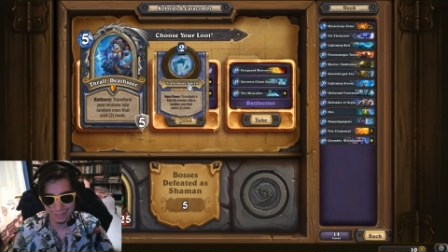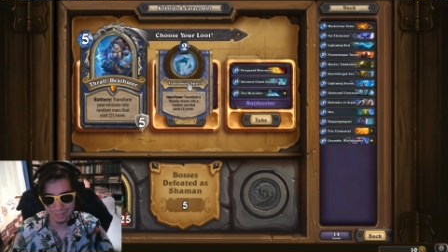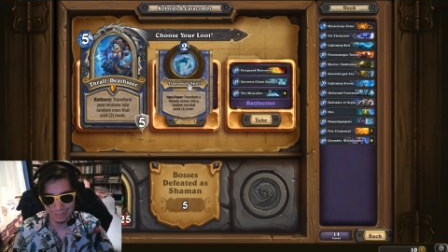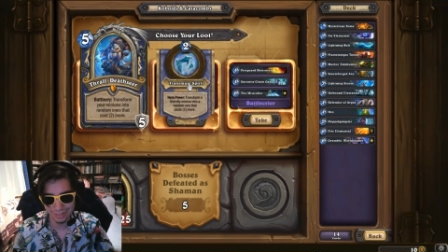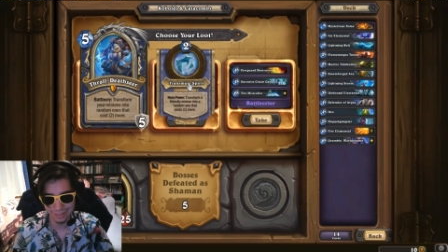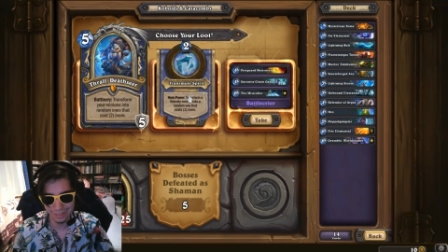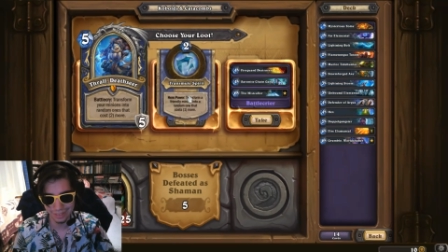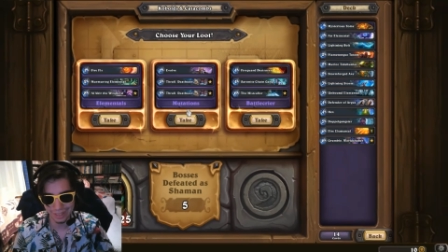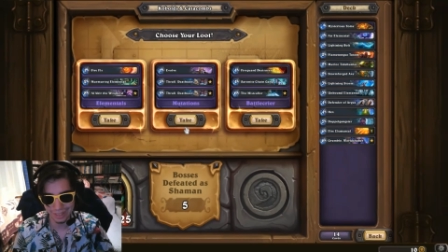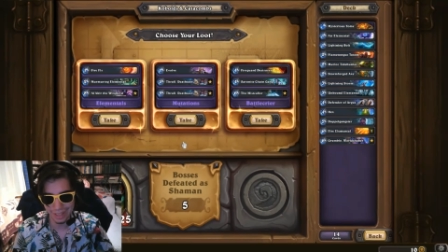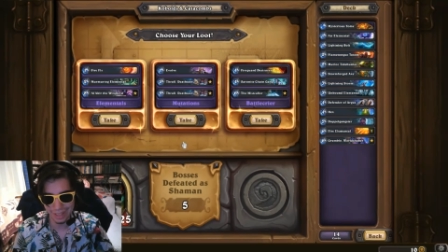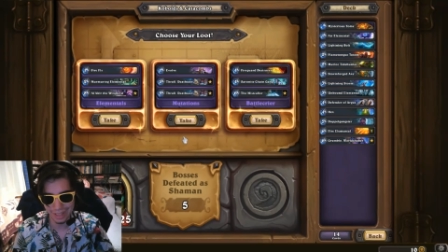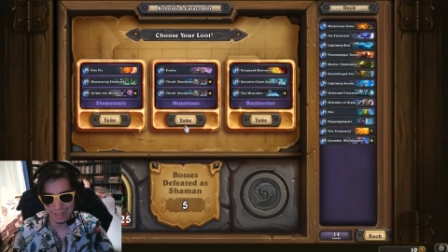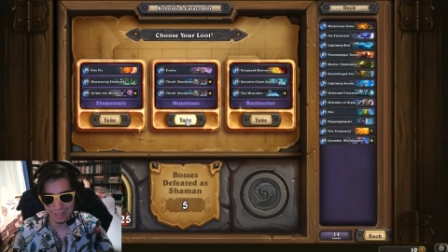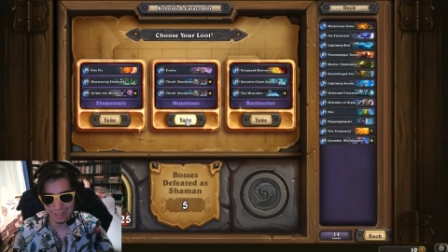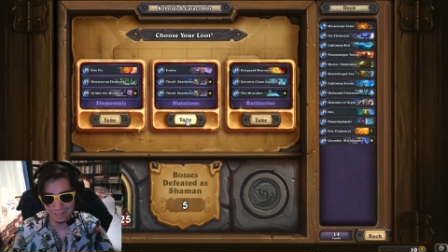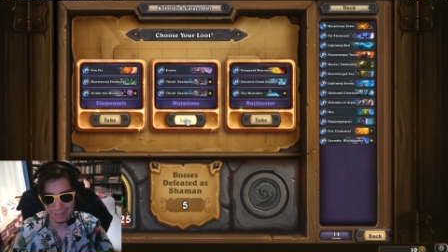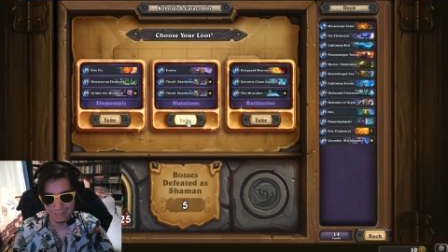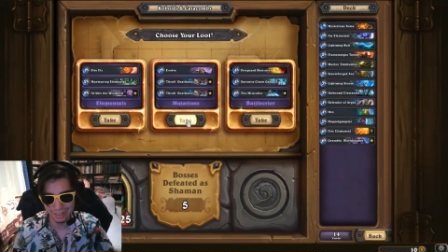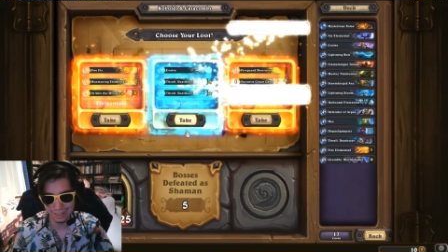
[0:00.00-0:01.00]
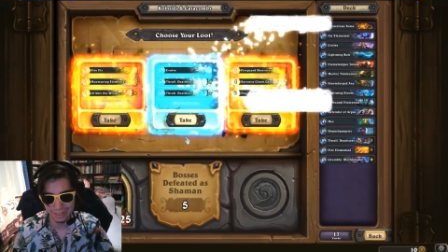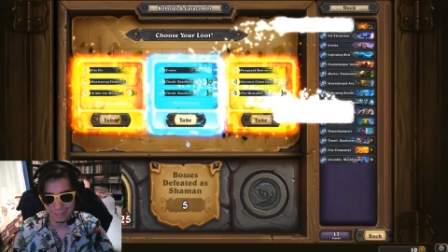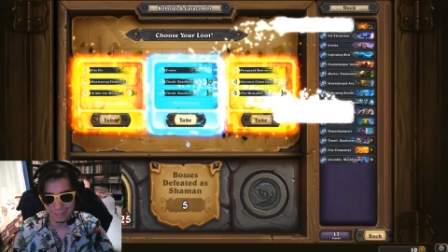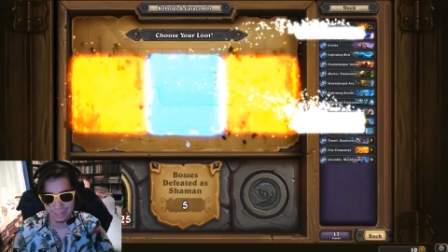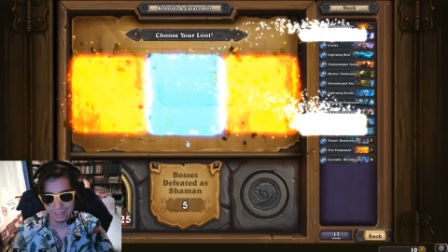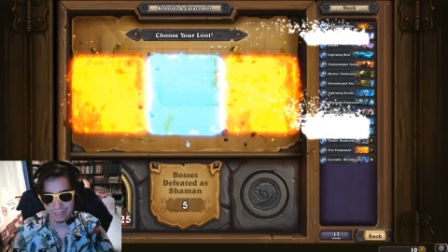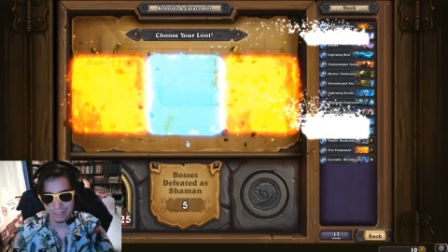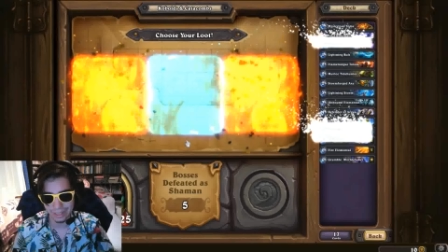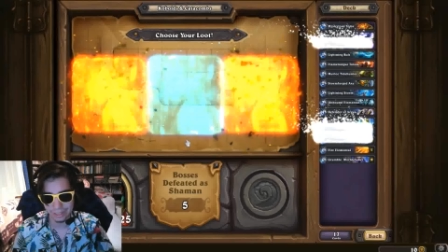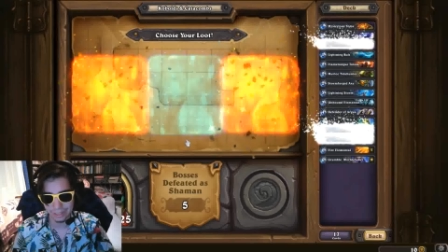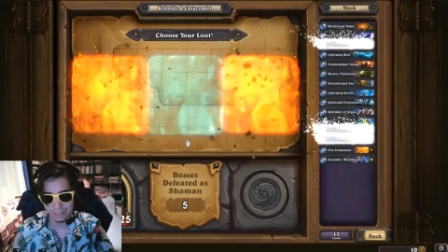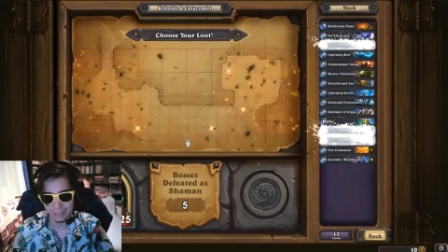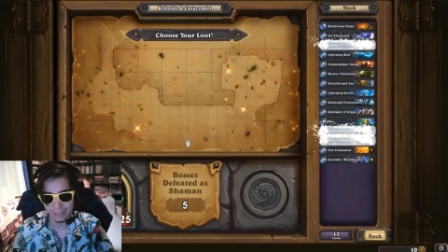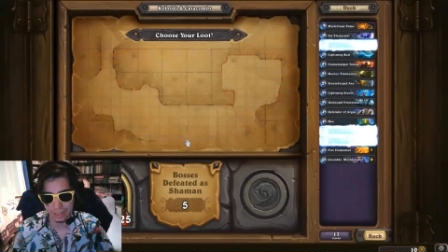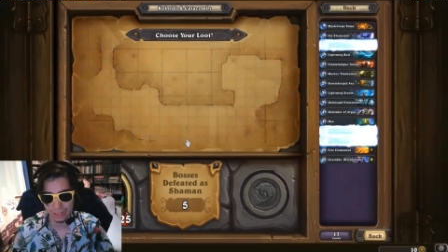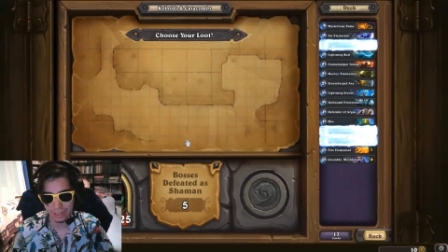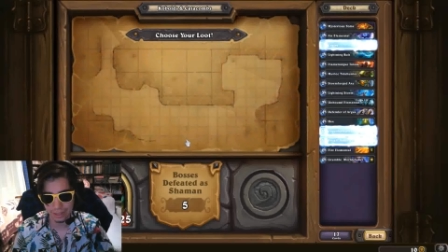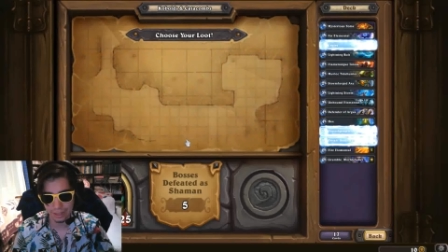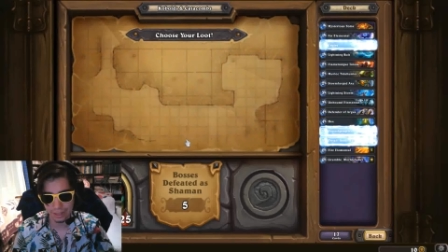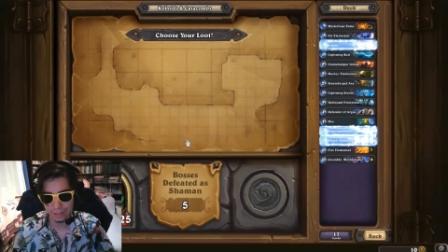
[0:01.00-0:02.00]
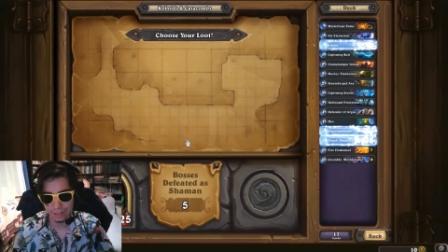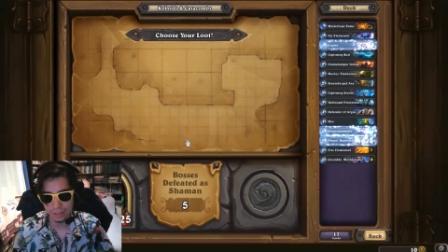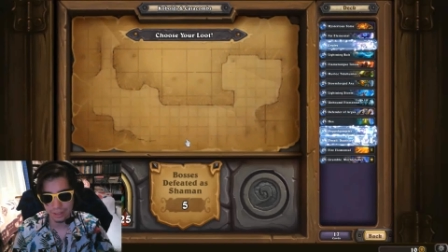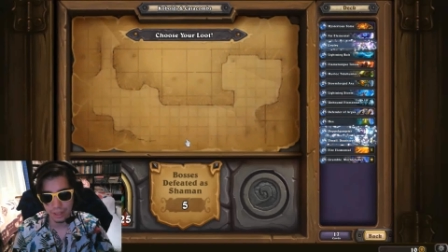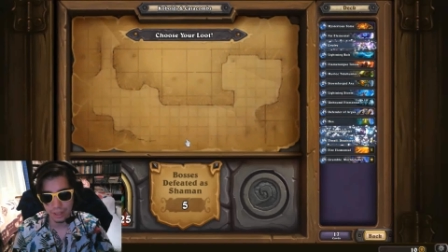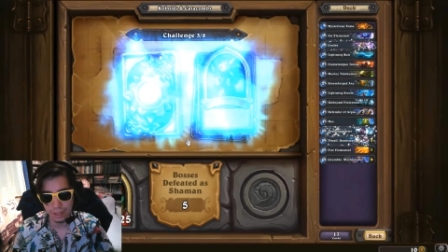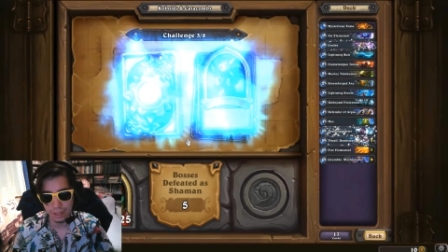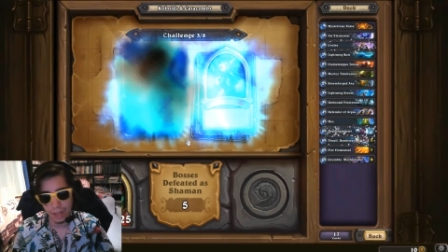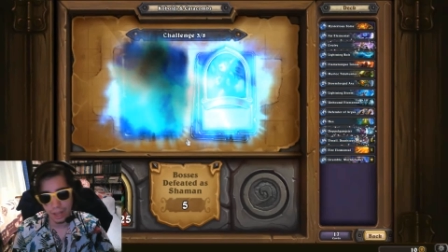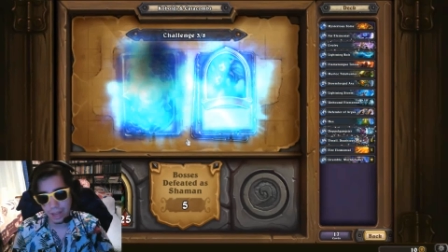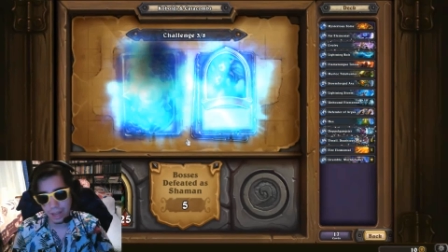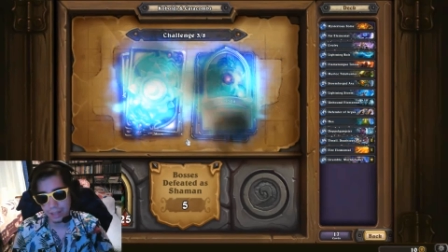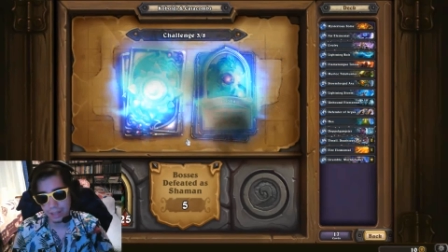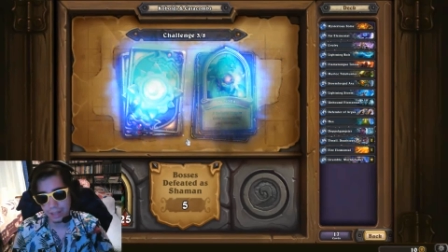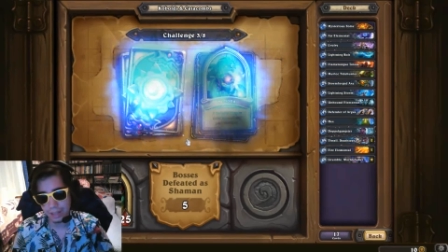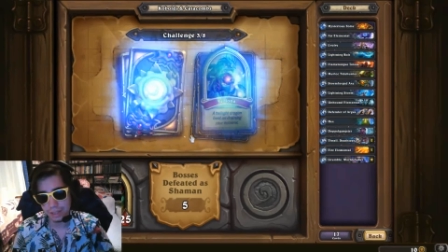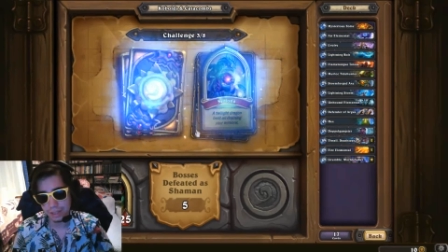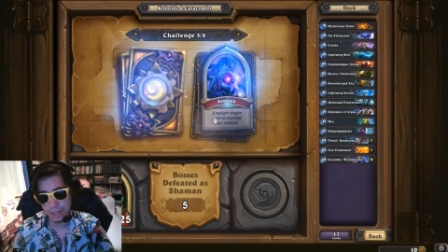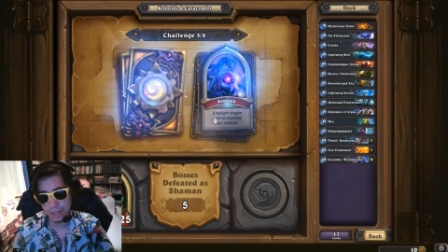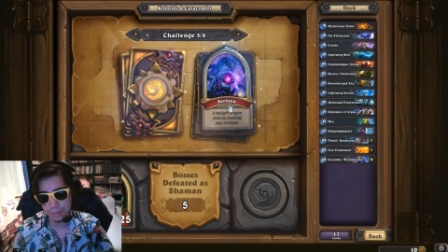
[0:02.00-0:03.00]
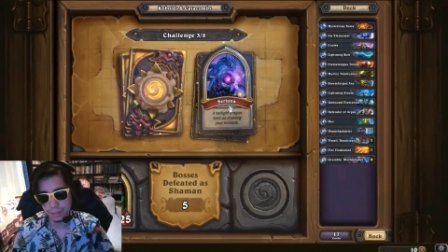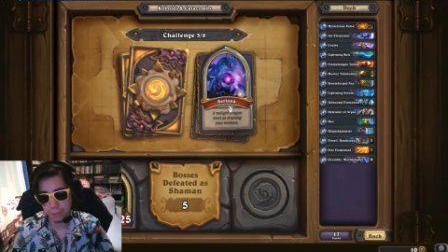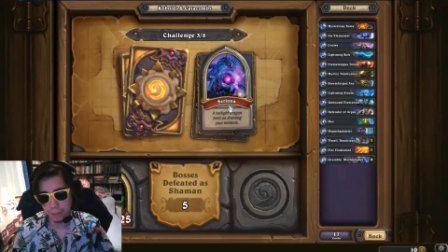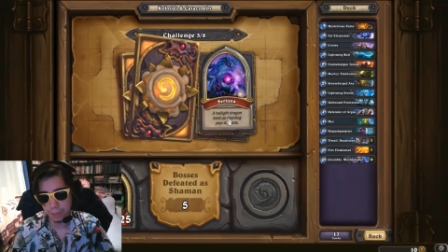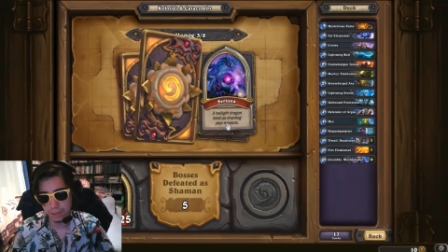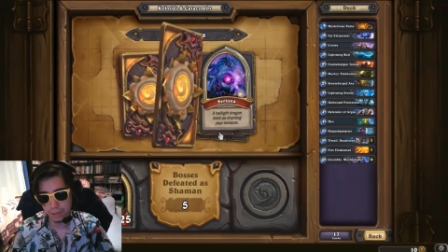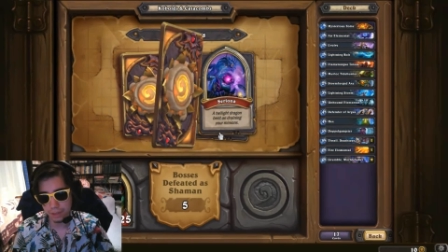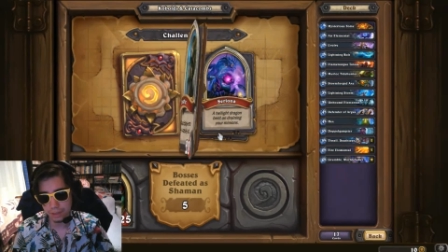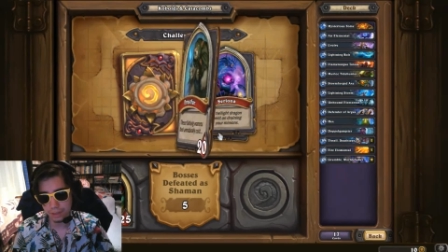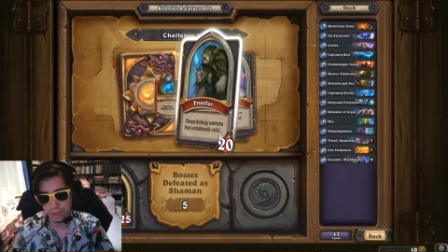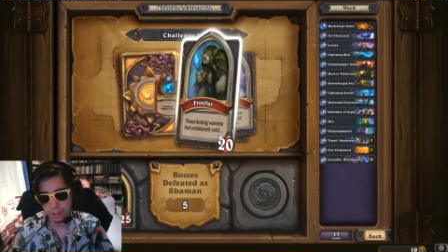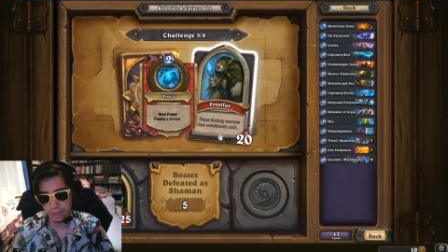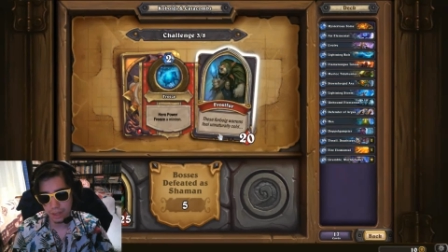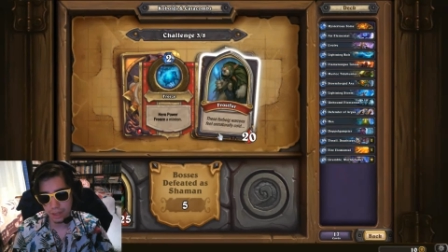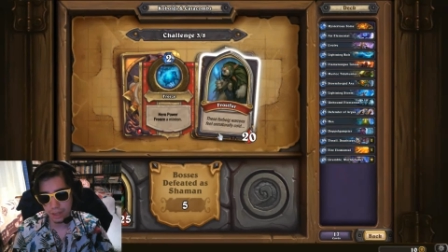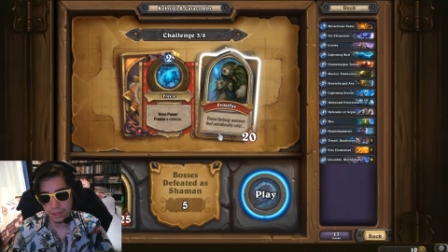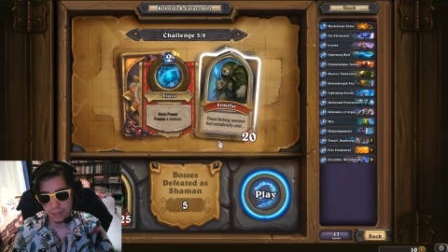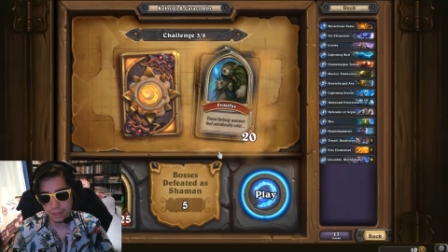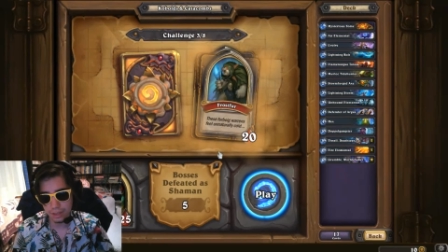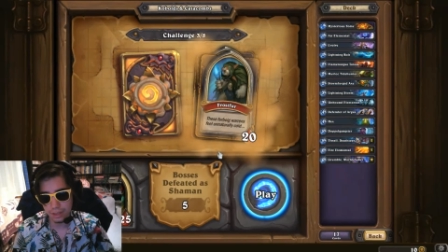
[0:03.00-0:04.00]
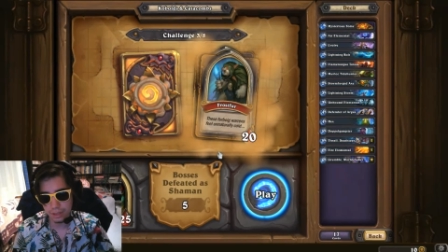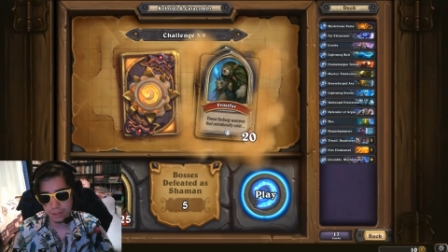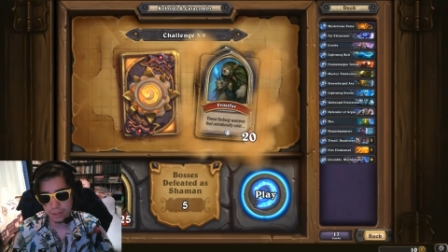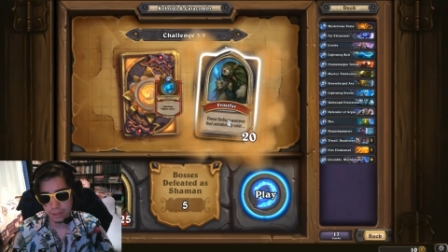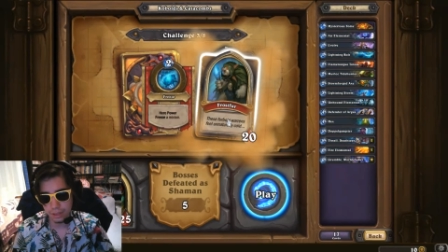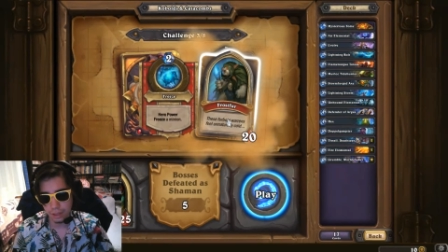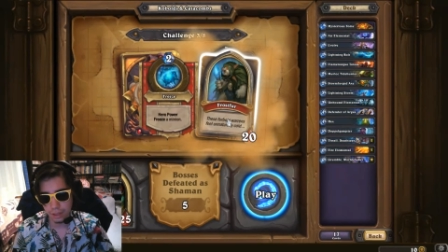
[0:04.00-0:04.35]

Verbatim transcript: What the hell? Yeah, just take this. And the next boss is...